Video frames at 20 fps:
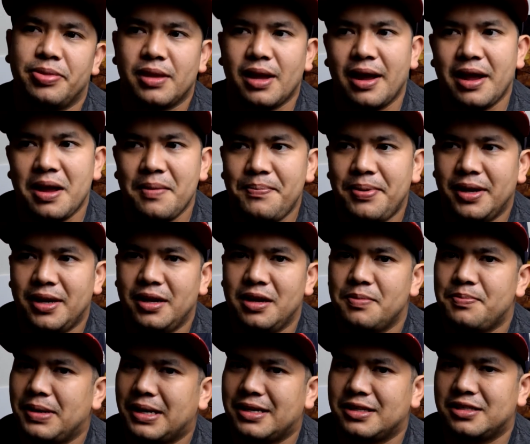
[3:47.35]
I am picking
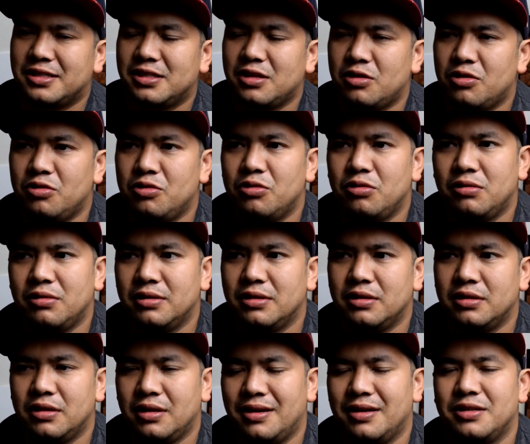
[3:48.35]
up like a
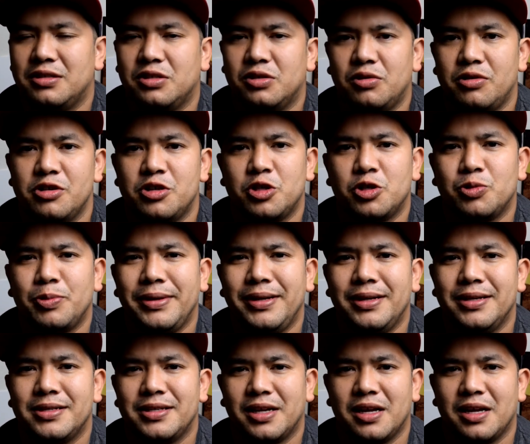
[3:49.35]
subtle sort of sweetness,